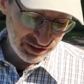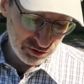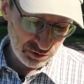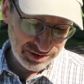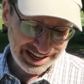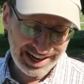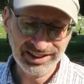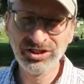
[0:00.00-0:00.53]

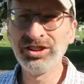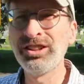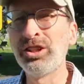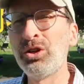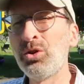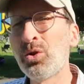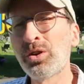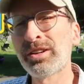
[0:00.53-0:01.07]
was actually the
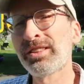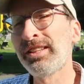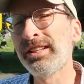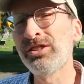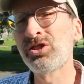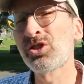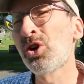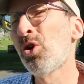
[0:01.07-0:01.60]

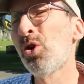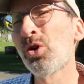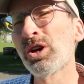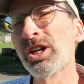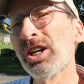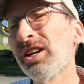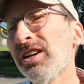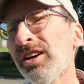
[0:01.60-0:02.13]
northeast
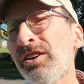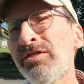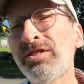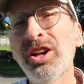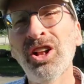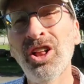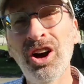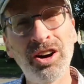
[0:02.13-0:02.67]
corner of
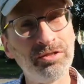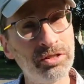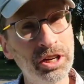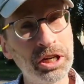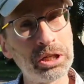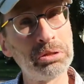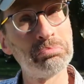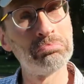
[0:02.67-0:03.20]

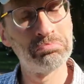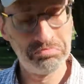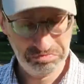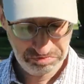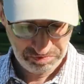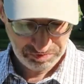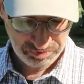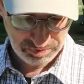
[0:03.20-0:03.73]
Claverack.
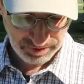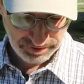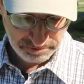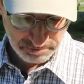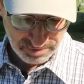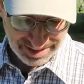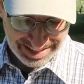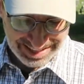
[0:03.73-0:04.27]

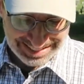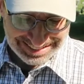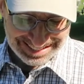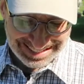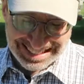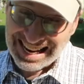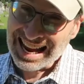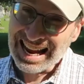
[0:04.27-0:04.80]

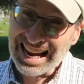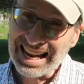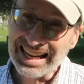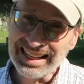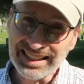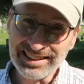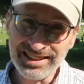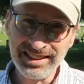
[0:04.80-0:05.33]

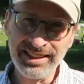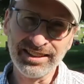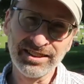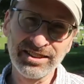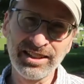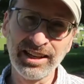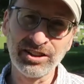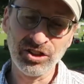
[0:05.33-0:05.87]
Today, it's the
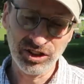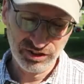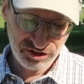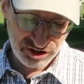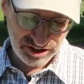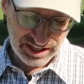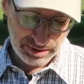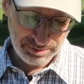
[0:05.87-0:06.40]
intersection of
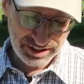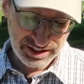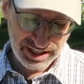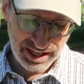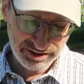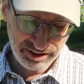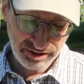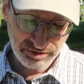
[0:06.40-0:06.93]

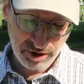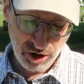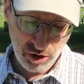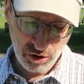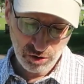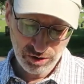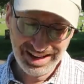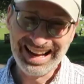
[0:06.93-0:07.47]
Cemetery
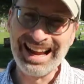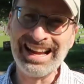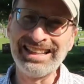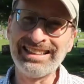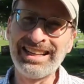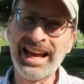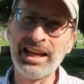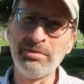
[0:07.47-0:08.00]
Road
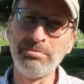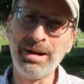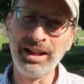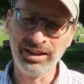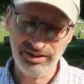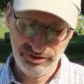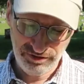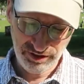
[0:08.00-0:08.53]
and
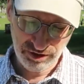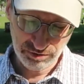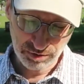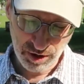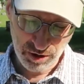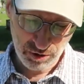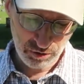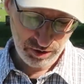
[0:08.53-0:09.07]
Ghent-Melonville
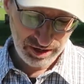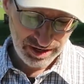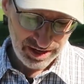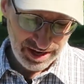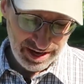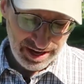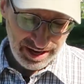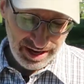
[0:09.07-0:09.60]
Road,
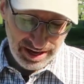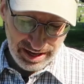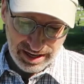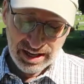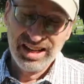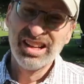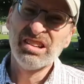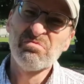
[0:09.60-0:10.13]

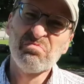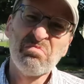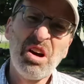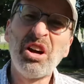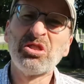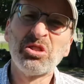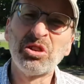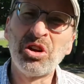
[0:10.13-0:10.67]

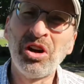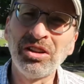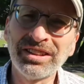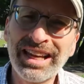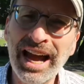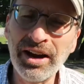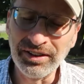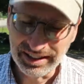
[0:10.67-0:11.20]
also called
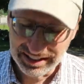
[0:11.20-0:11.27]
County